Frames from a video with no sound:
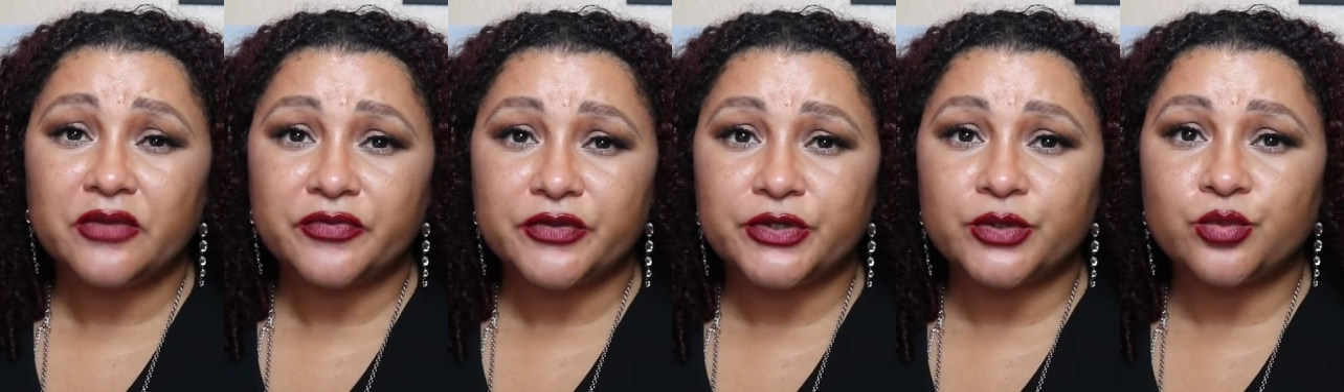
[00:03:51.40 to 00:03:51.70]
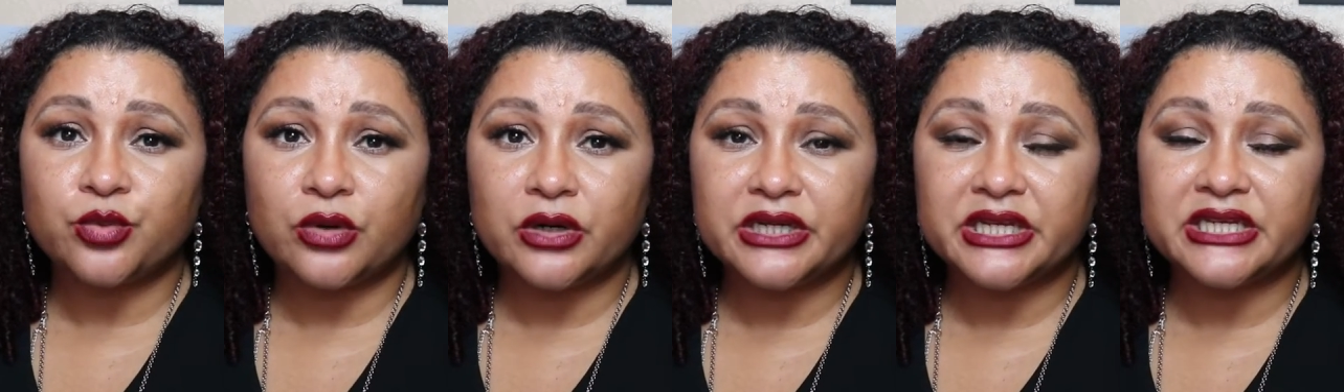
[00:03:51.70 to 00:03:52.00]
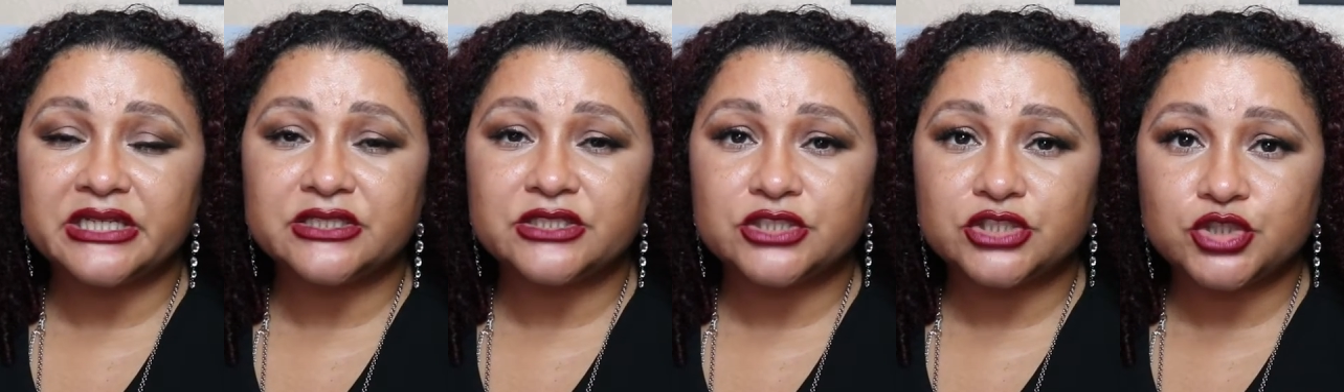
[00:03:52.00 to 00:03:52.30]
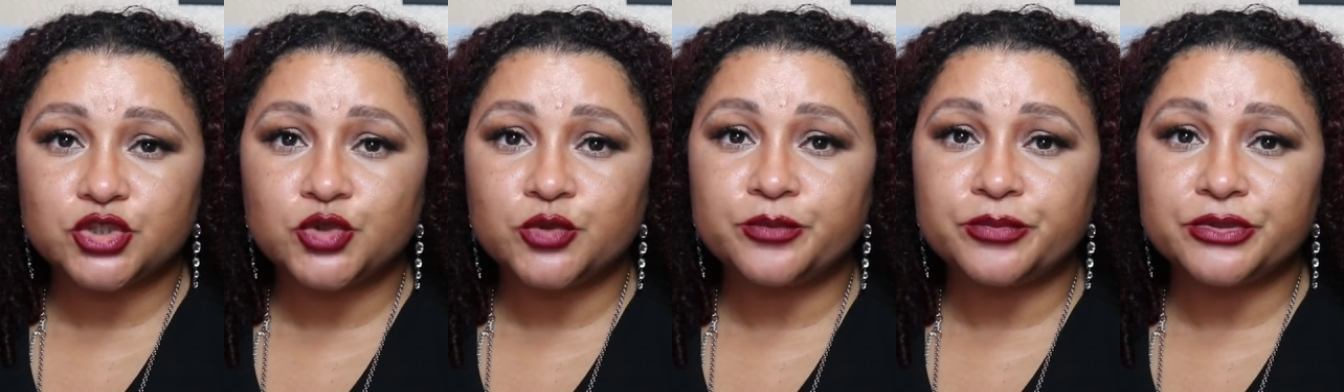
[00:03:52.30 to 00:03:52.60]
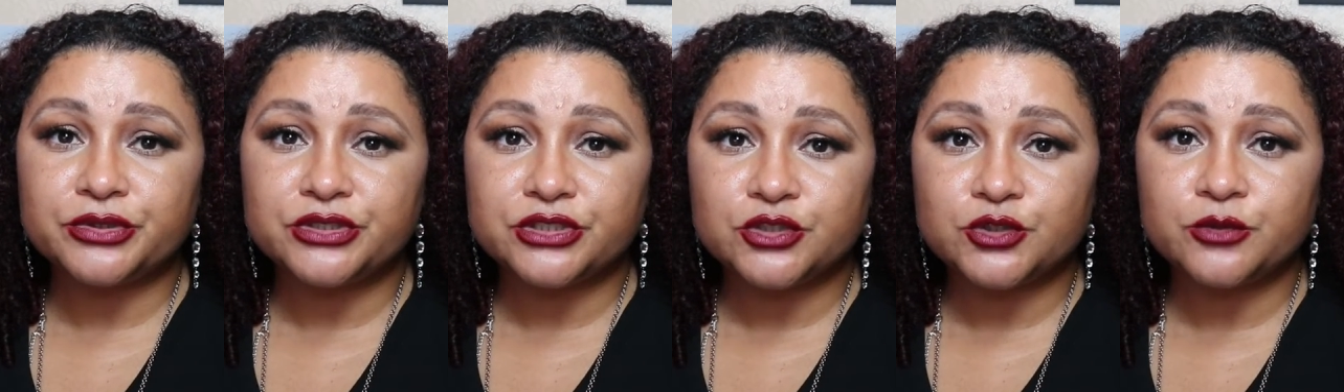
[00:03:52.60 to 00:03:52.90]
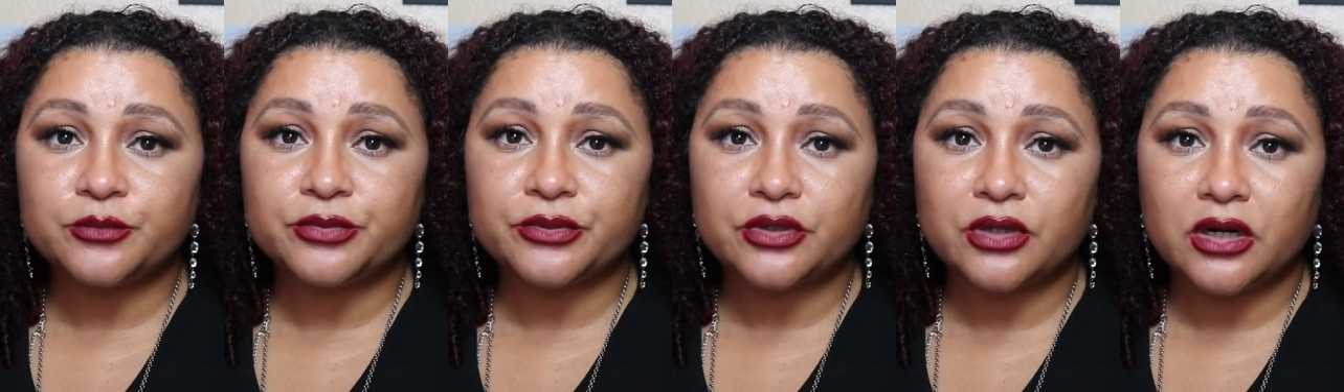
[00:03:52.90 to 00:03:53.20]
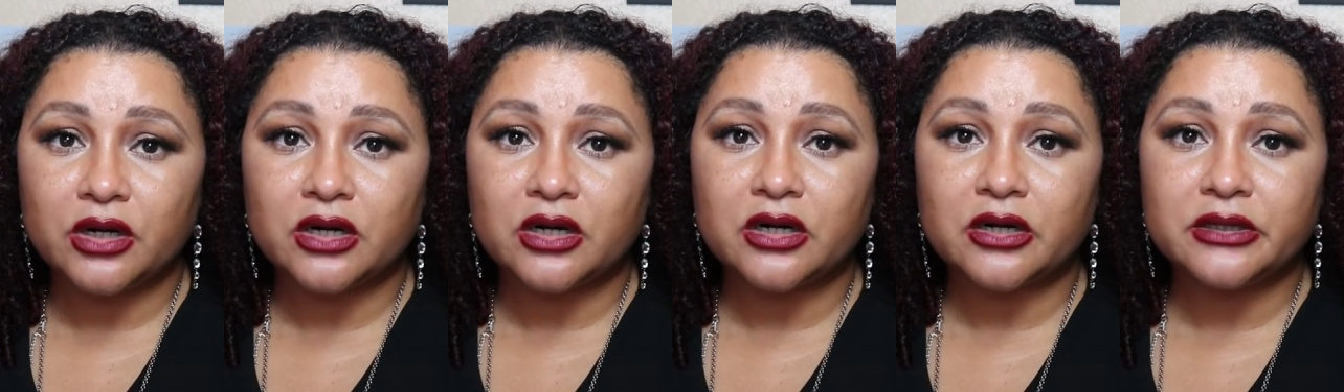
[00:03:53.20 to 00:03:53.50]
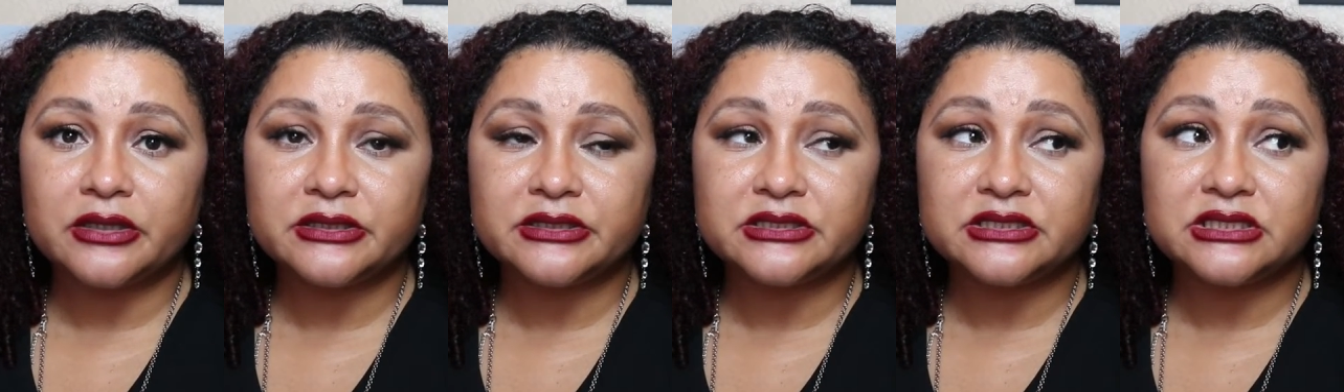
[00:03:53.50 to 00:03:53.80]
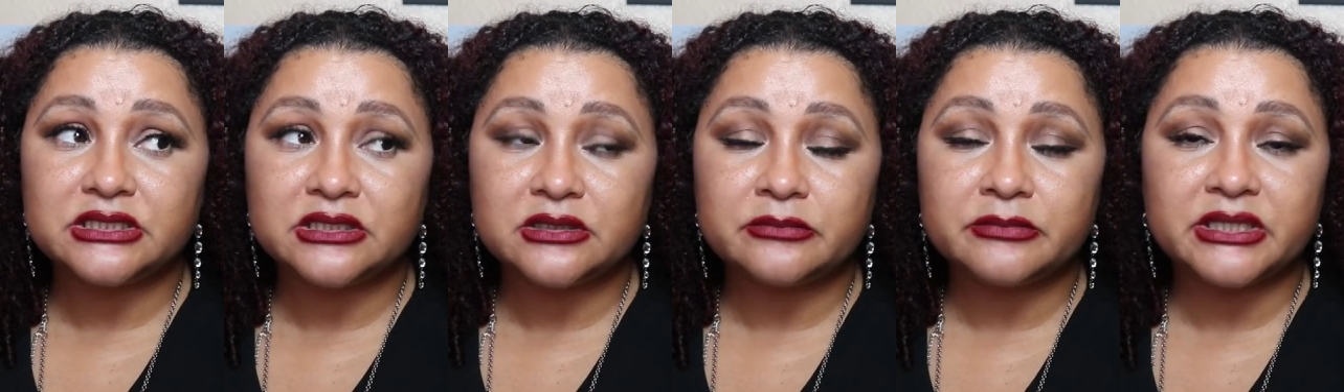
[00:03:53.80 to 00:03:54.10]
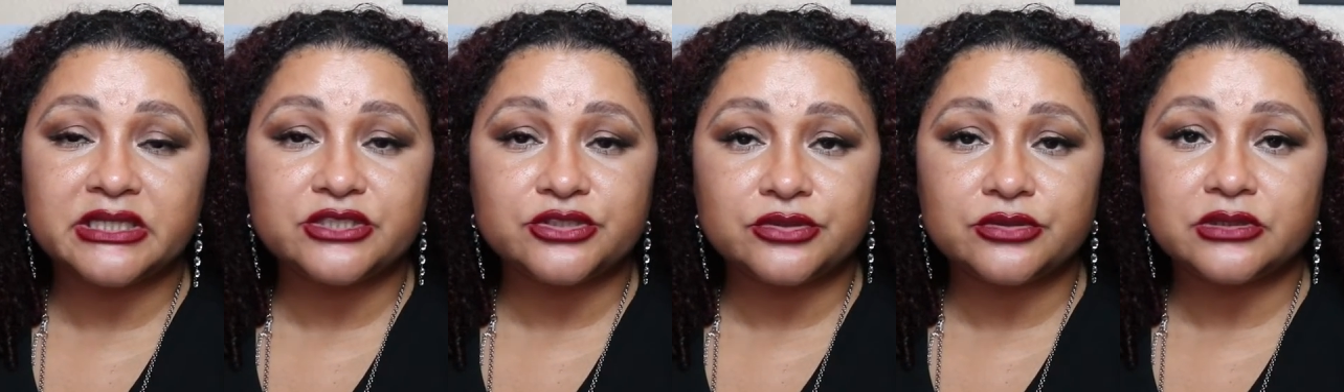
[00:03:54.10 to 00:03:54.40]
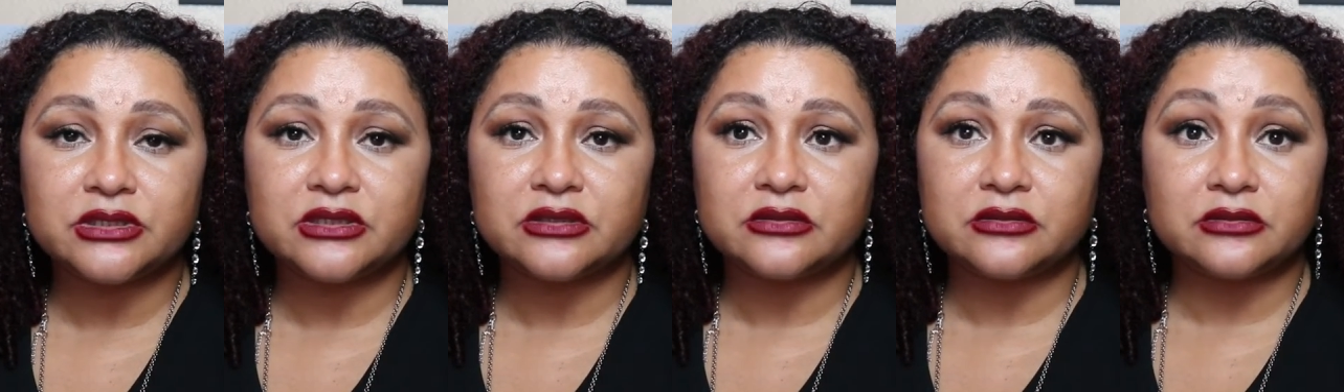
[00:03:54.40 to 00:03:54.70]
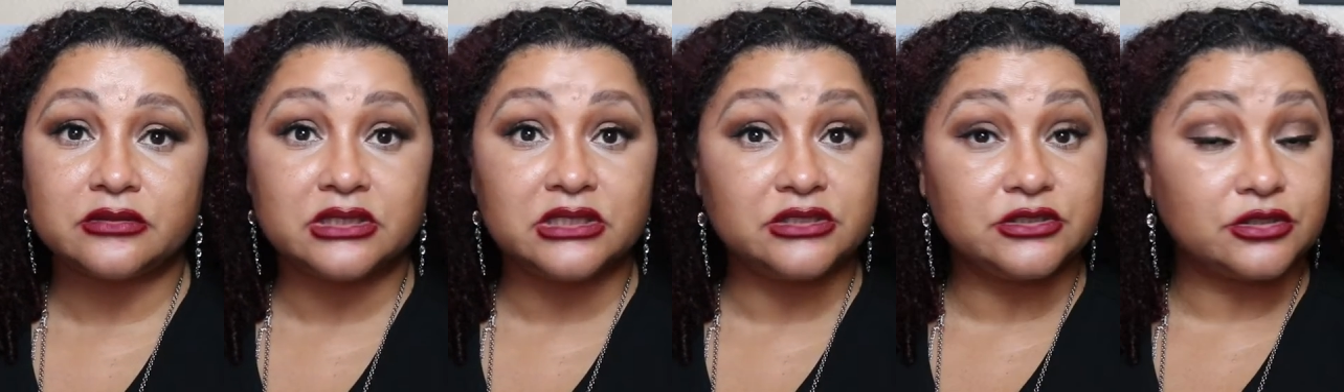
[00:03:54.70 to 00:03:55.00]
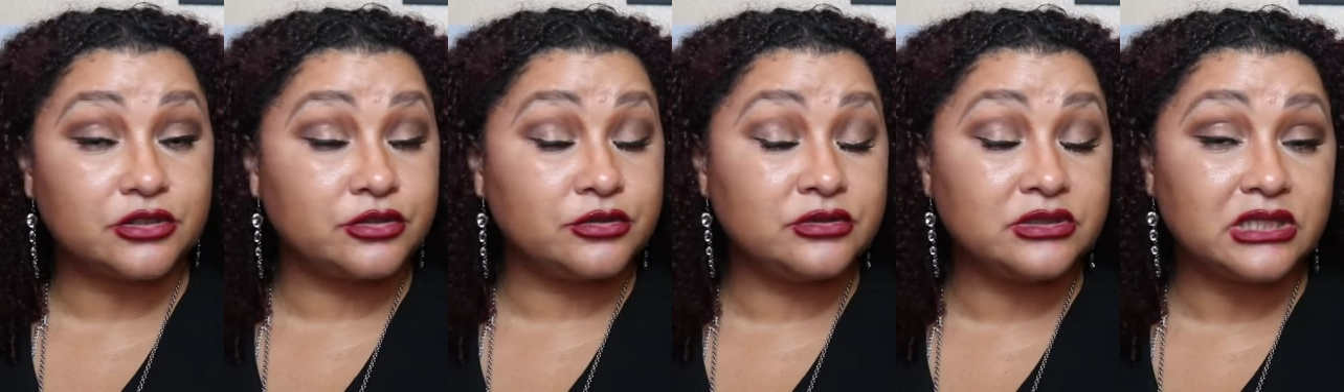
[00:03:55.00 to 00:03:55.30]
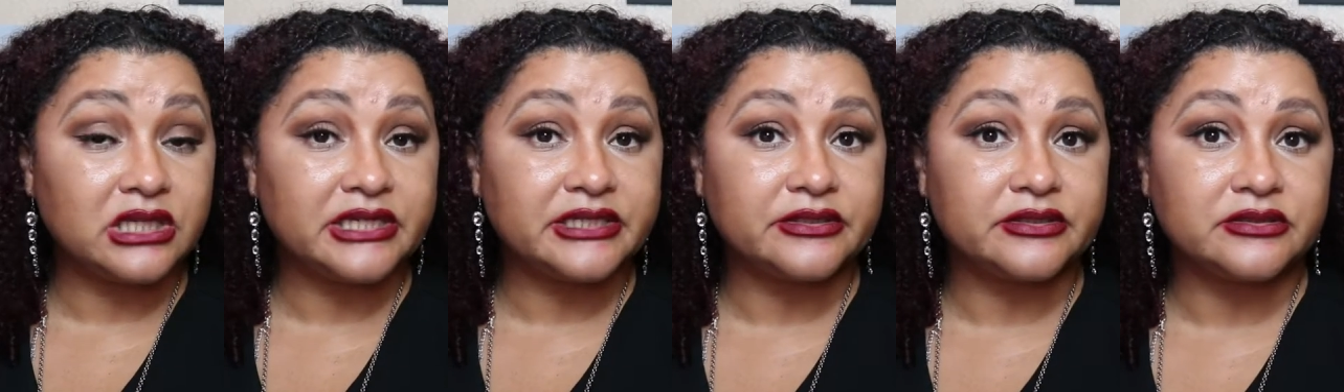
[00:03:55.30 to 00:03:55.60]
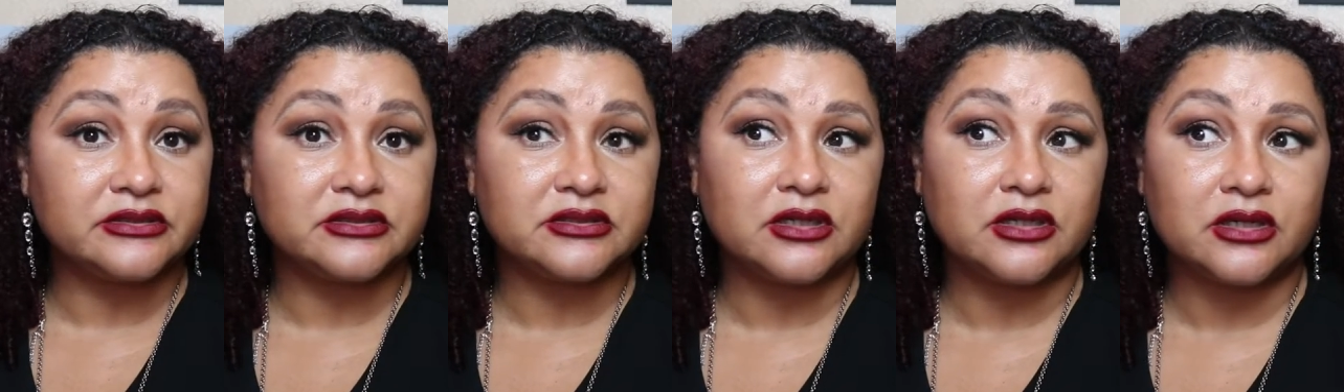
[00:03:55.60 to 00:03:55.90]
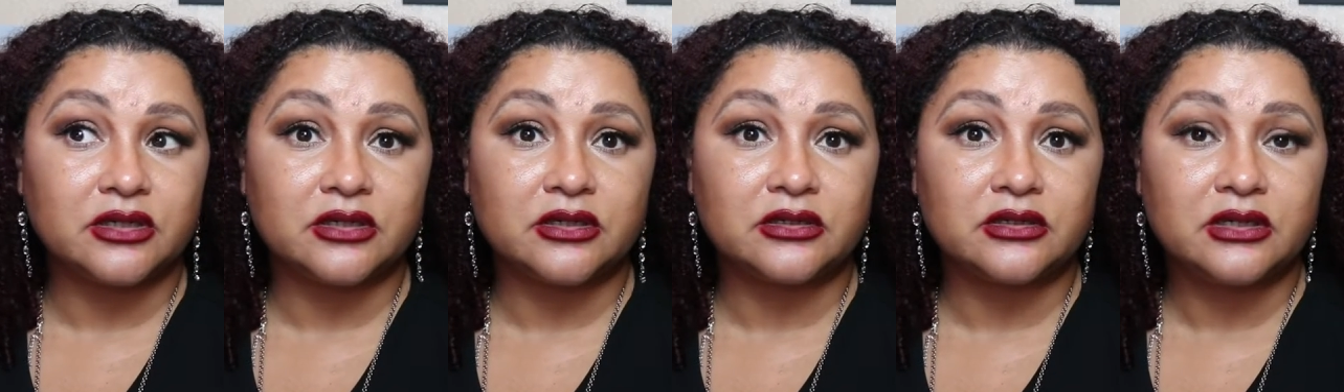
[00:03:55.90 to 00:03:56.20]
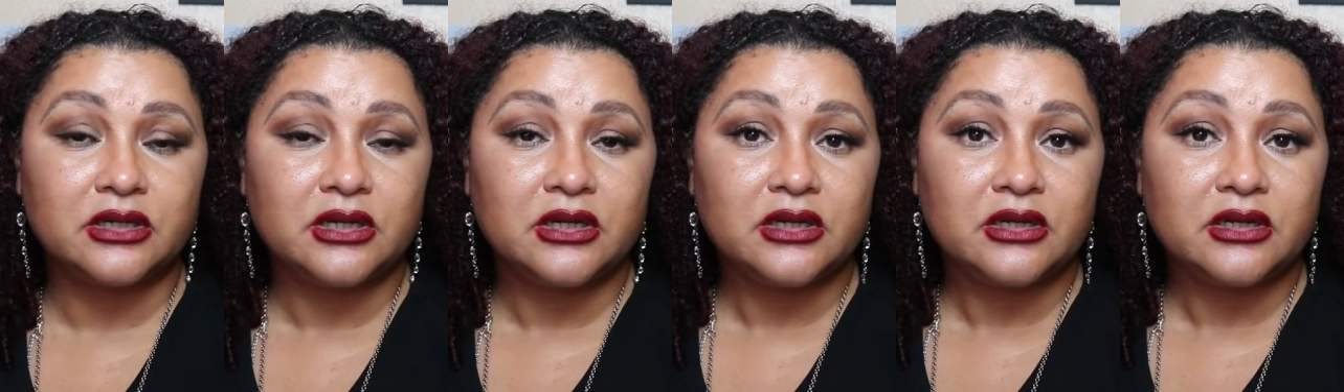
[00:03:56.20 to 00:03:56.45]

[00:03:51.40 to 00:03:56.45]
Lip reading: that are working super, super hard to make sure that these cruise liners are